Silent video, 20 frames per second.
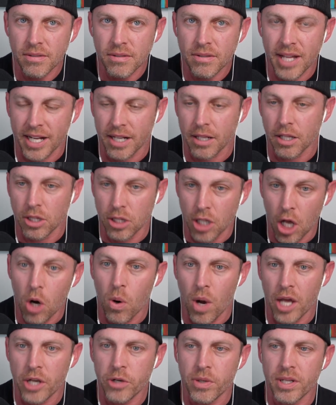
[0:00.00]
like low
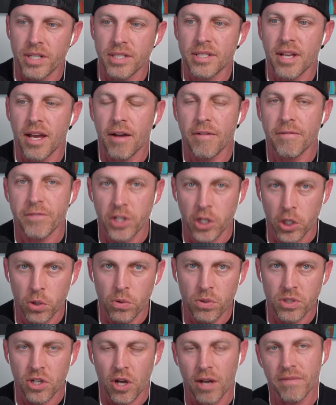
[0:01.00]
hundreds of
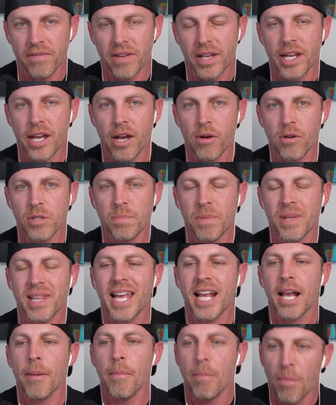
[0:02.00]
views on videos, but they
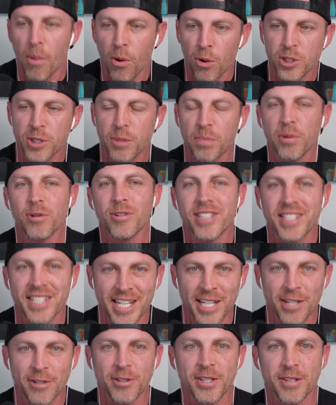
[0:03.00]
get multiple
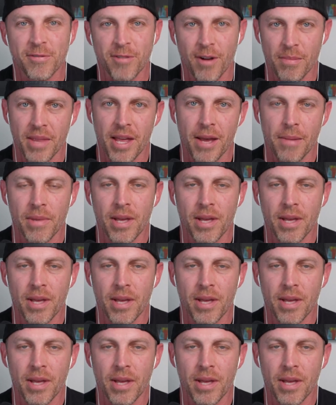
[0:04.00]
deals from them.